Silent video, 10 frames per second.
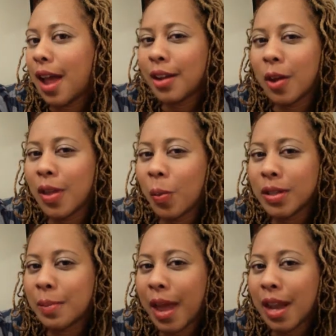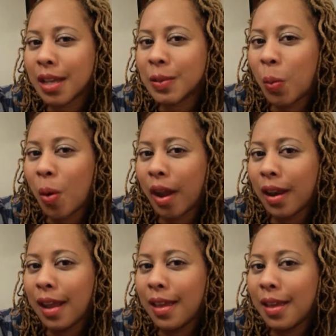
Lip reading: I know that wasn't my next point.